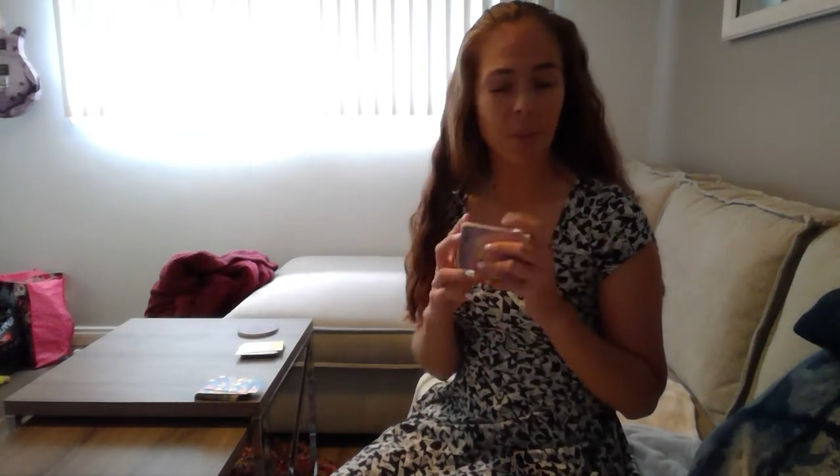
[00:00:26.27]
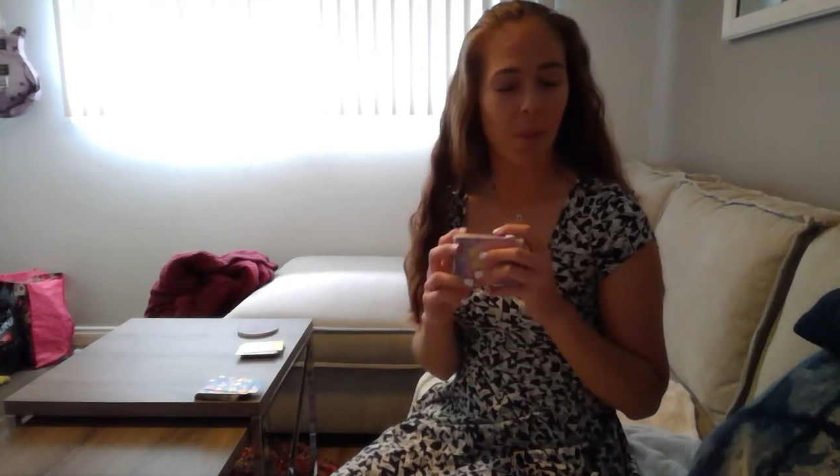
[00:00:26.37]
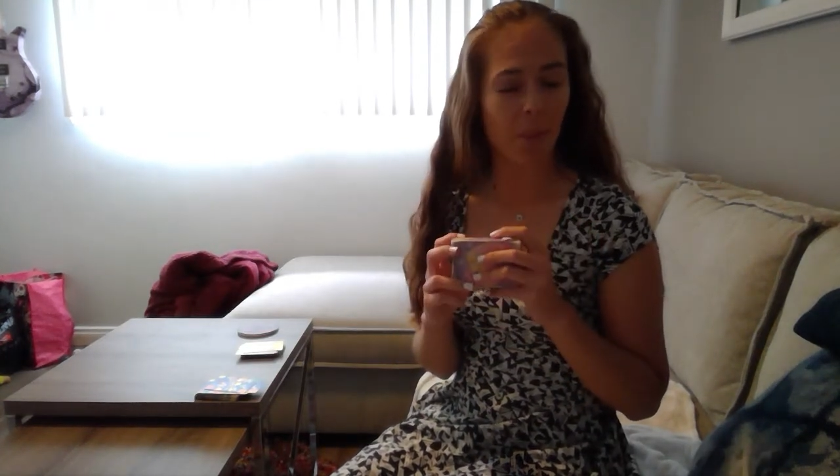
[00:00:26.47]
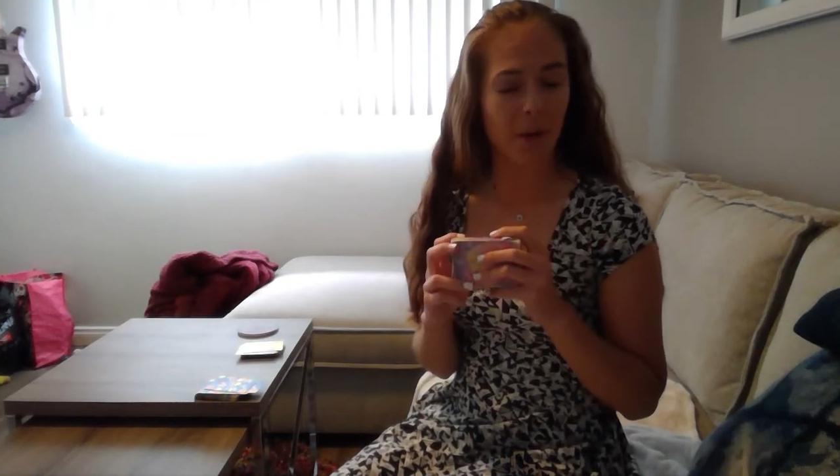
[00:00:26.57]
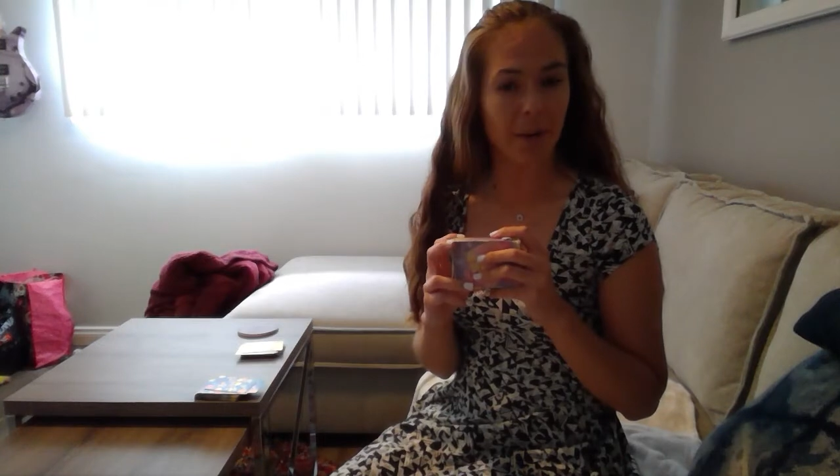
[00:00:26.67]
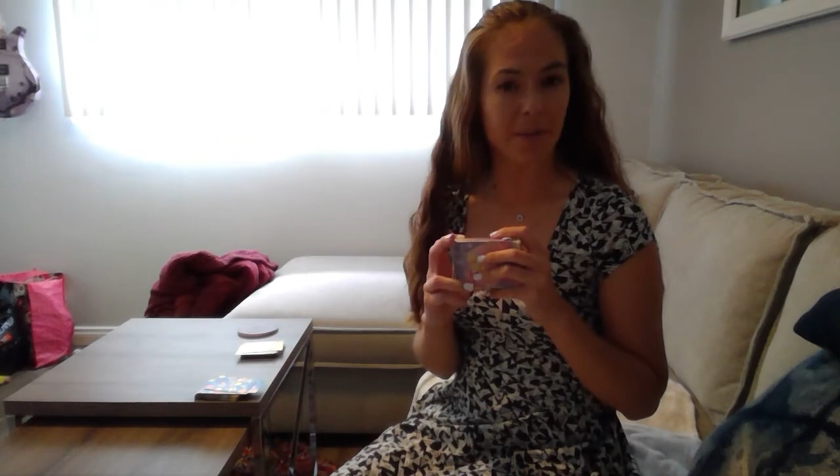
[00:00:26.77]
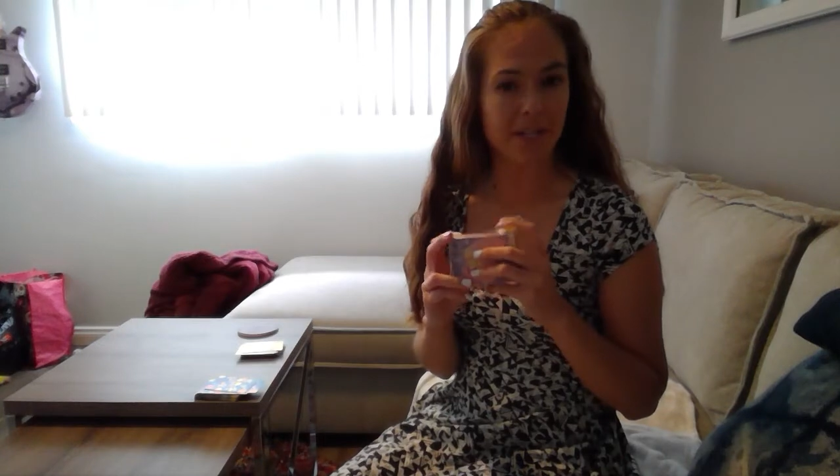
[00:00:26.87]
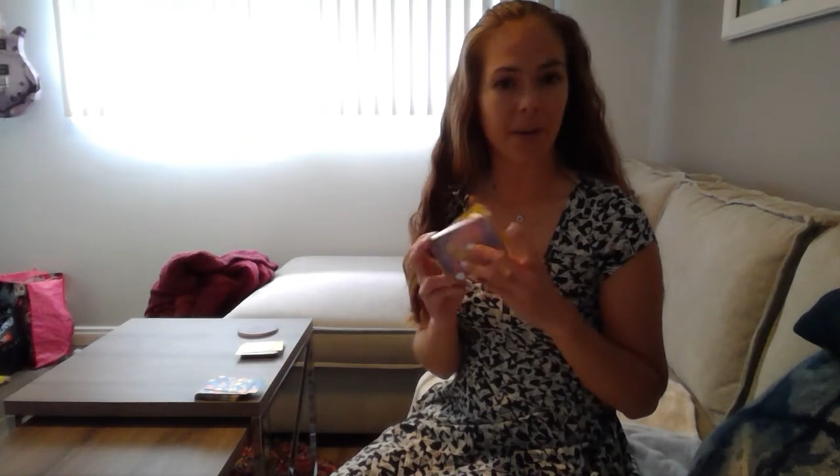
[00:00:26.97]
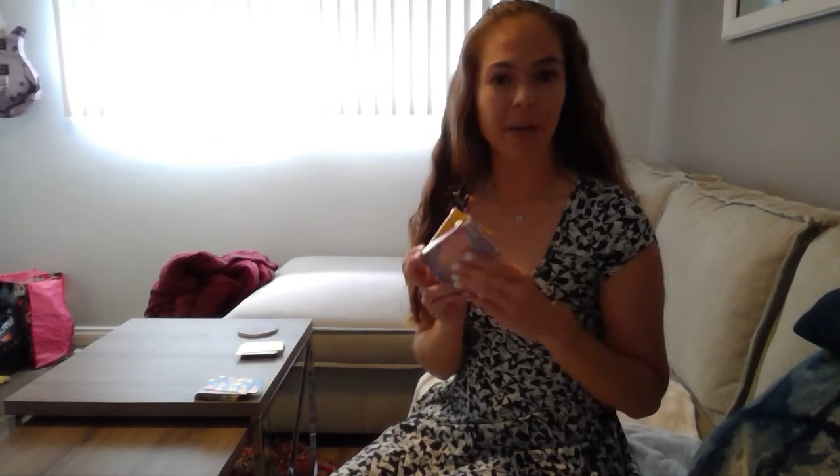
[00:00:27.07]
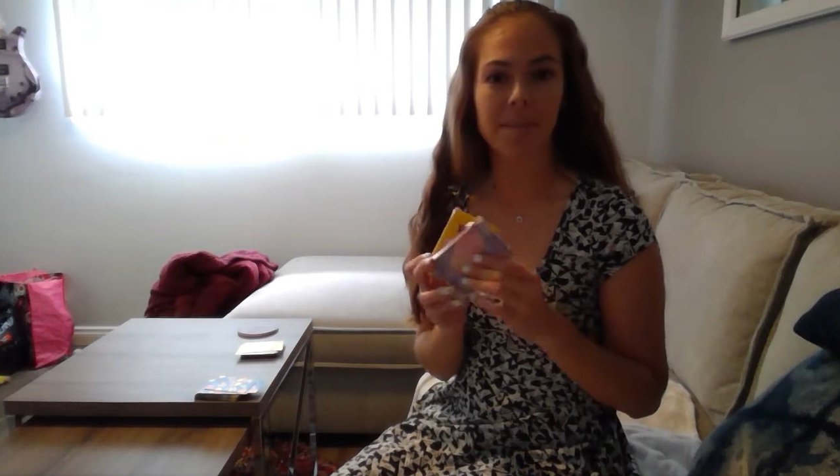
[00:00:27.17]
what we're going to be
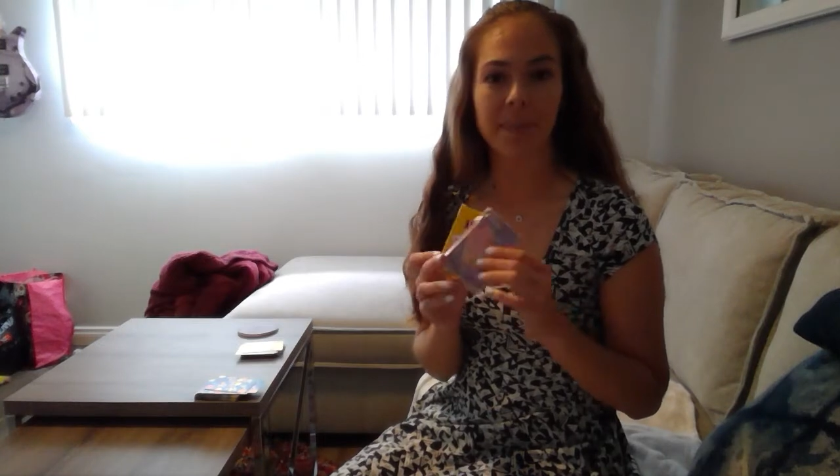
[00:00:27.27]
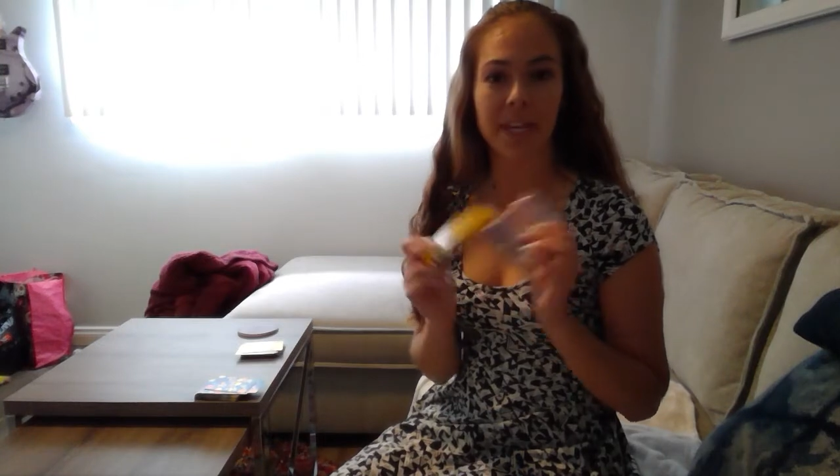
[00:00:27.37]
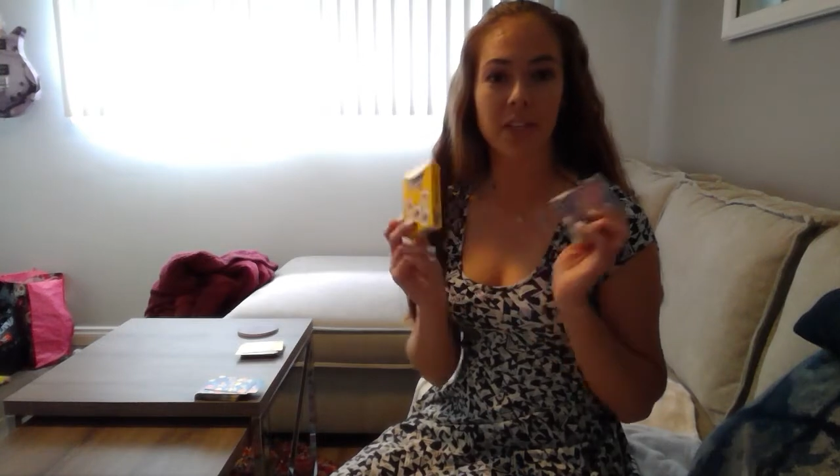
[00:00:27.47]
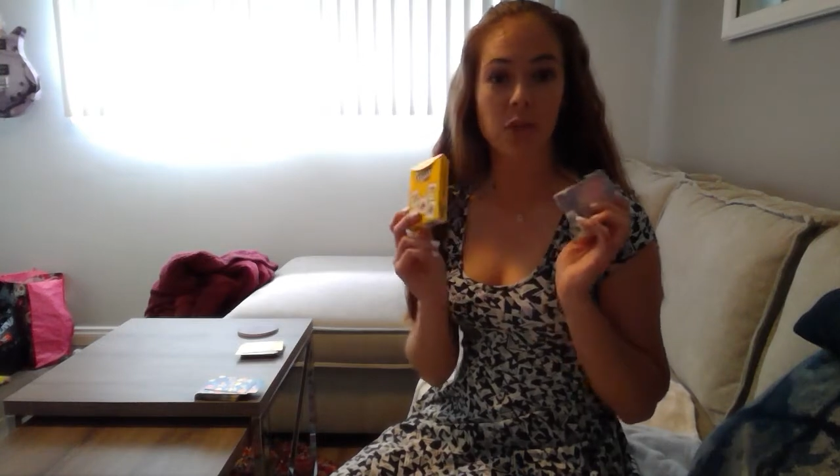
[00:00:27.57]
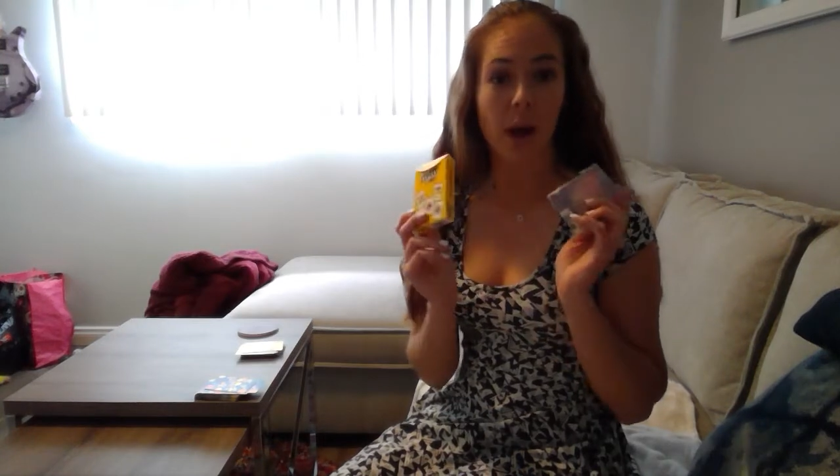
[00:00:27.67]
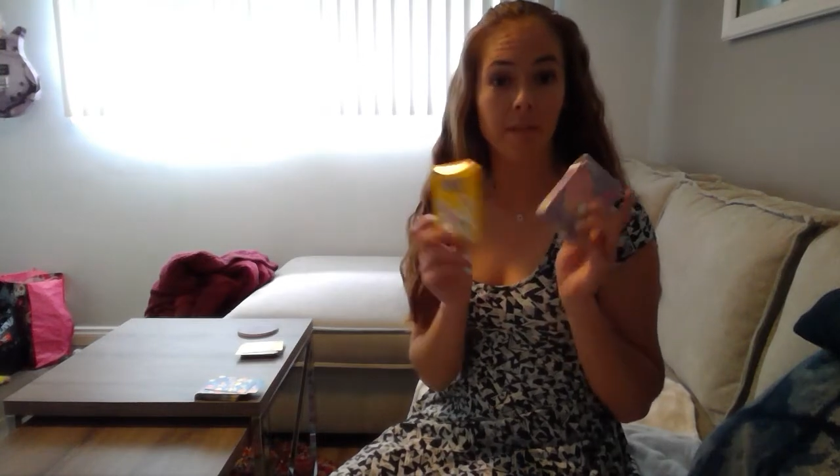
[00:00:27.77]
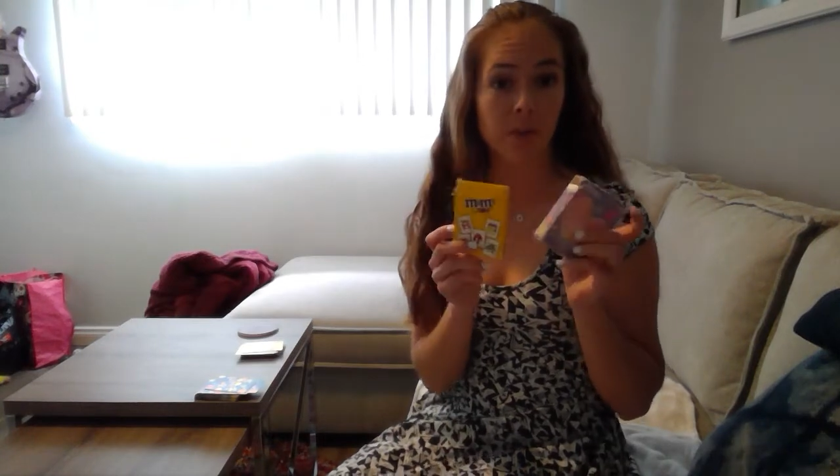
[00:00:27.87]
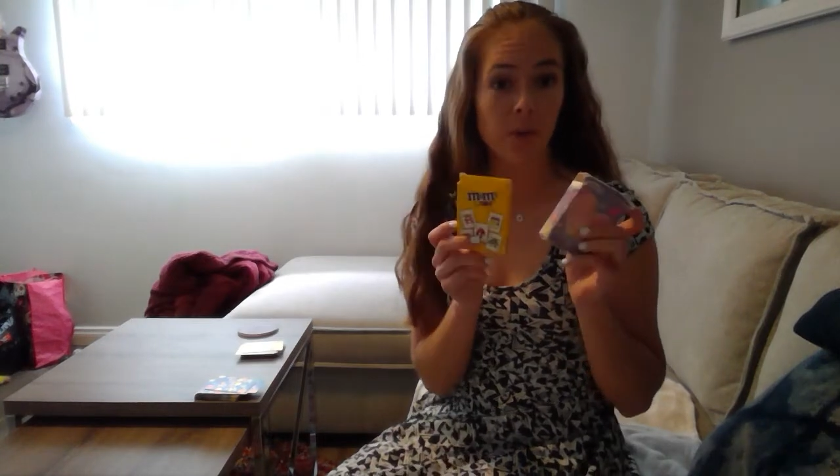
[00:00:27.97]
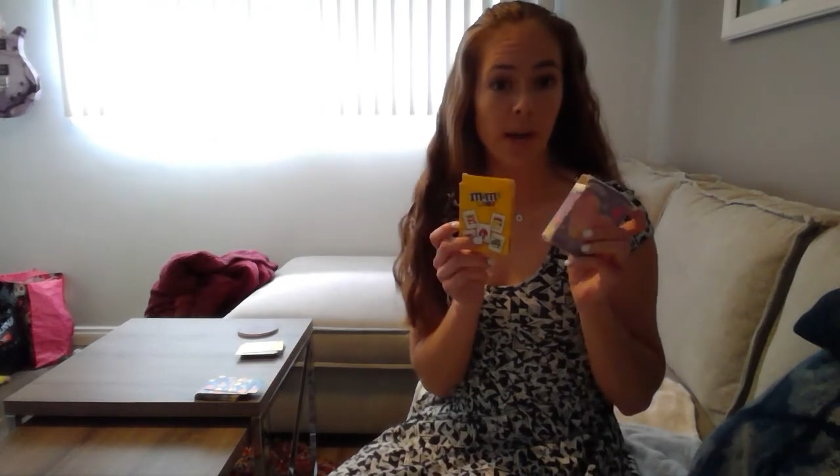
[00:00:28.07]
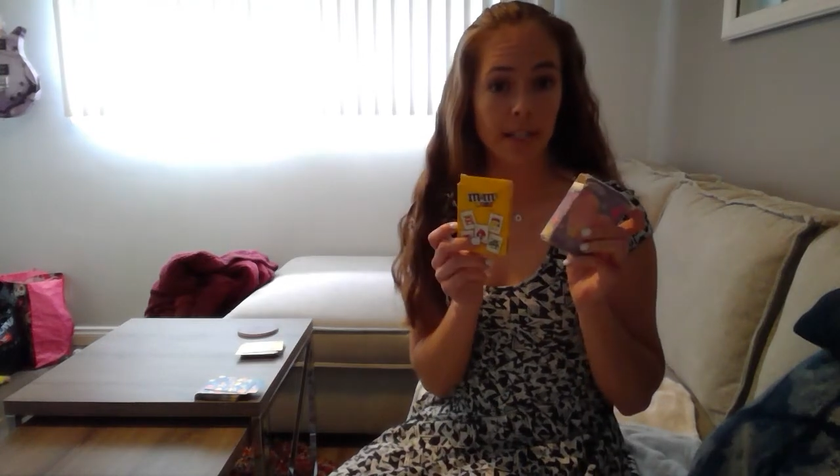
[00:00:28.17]
doing is you have
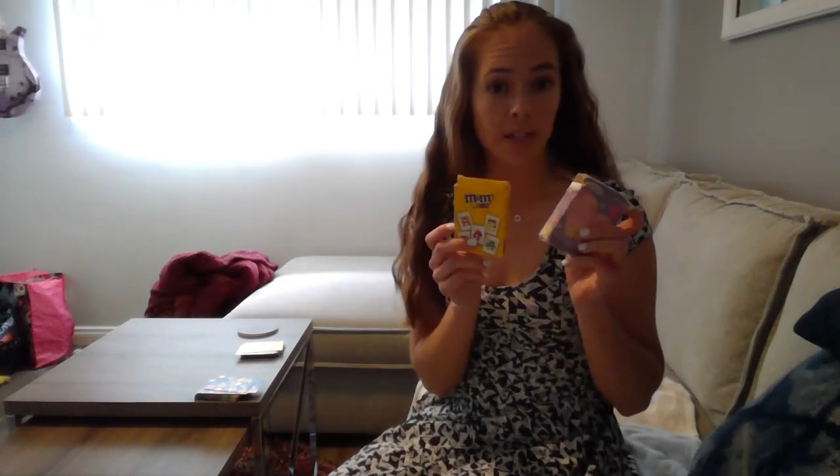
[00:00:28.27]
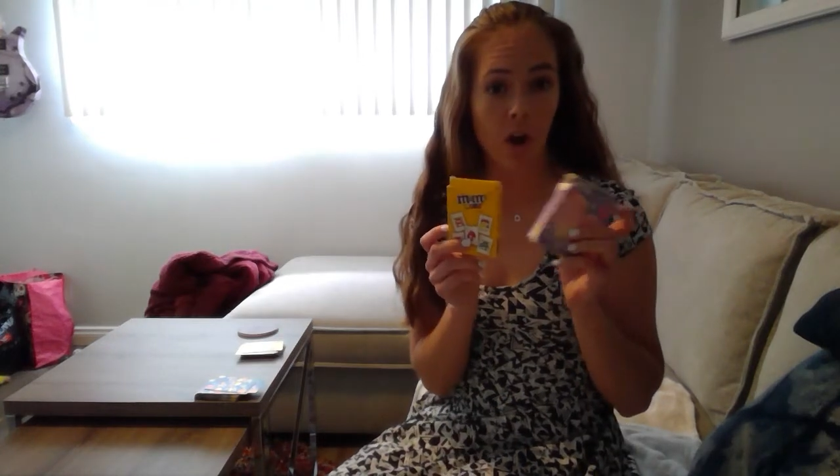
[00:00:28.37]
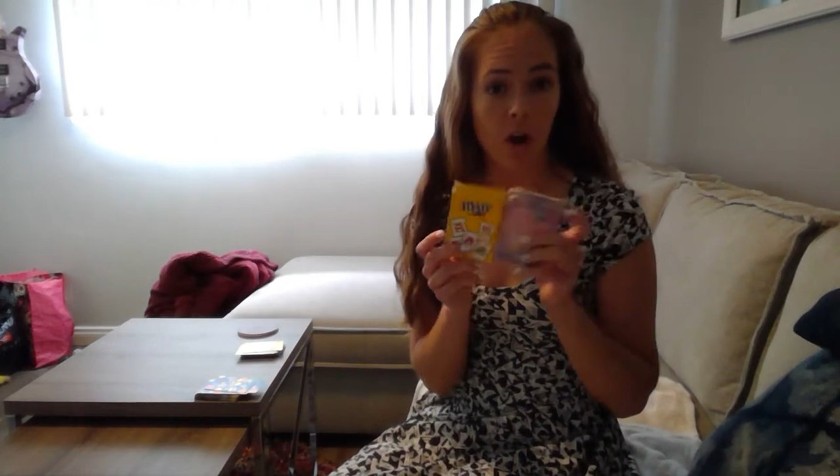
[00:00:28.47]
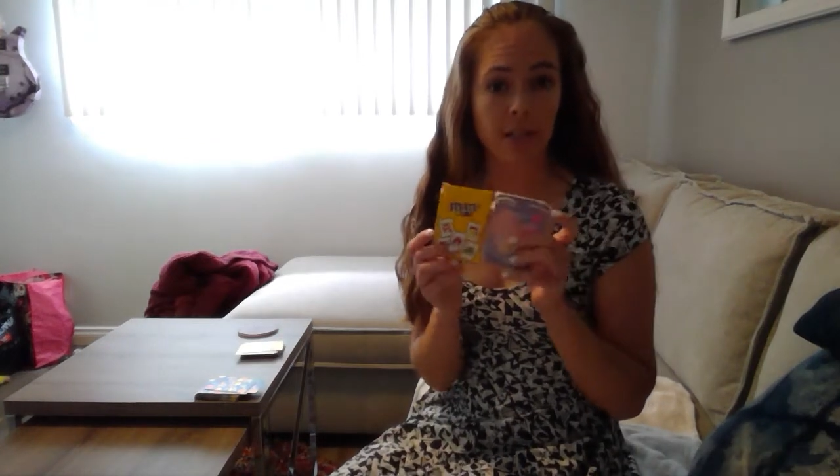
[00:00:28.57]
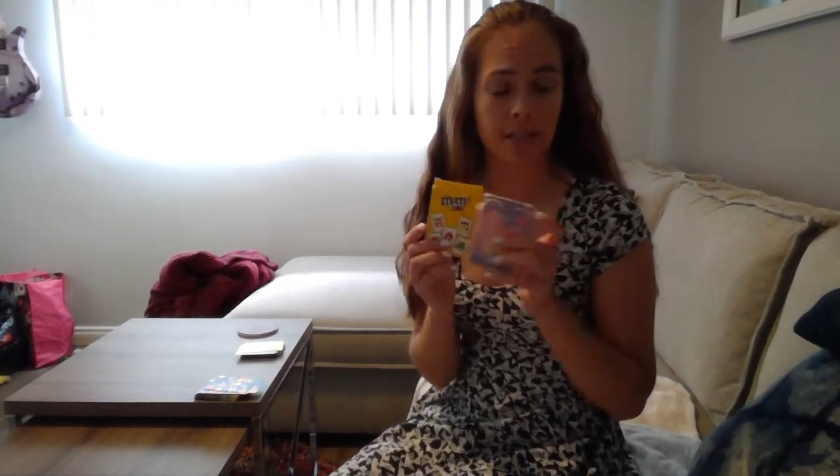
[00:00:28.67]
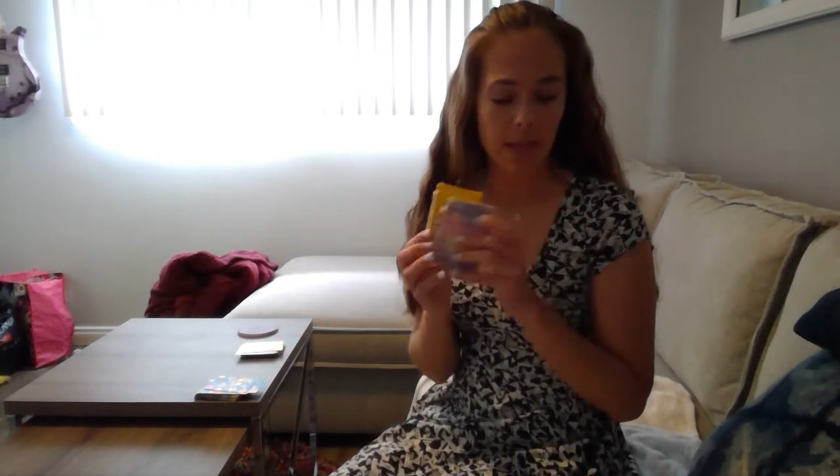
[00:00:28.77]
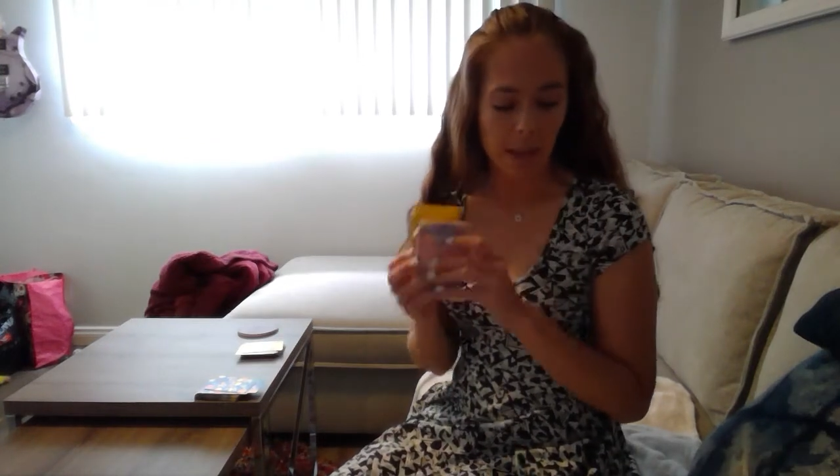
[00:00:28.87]
2 decks of cards.